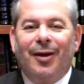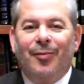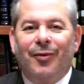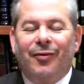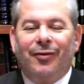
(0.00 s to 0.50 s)

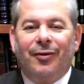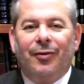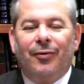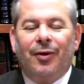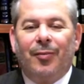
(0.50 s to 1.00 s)
name is
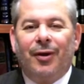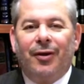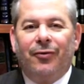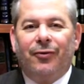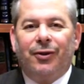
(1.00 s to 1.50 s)

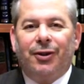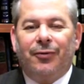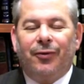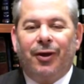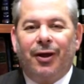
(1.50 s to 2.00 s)
Rabbi Israel
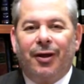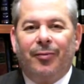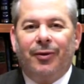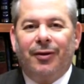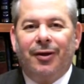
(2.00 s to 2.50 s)
Geoffrey
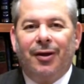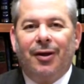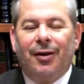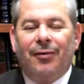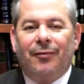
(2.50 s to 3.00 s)
Hyman
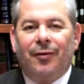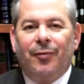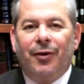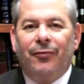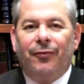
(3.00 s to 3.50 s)

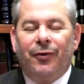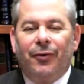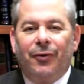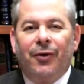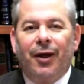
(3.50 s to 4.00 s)
from
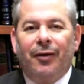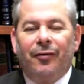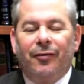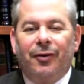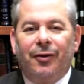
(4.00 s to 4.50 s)
Ilford
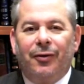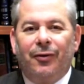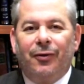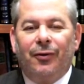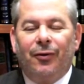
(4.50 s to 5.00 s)
United
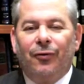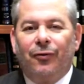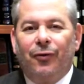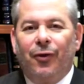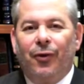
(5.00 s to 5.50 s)
Synagogue,
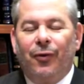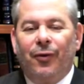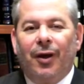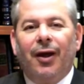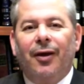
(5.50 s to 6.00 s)
also
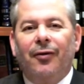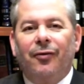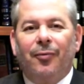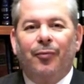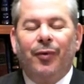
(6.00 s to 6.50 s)
known
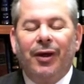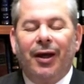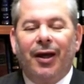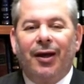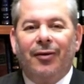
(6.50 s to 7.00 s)
as
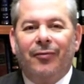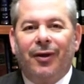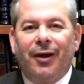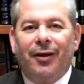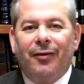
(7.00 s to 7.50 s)
Beehive
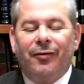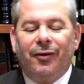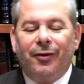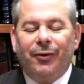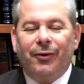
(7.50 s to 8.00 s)
Lane
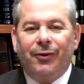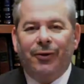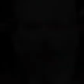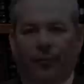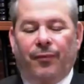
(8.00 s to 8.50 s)
Synagogue.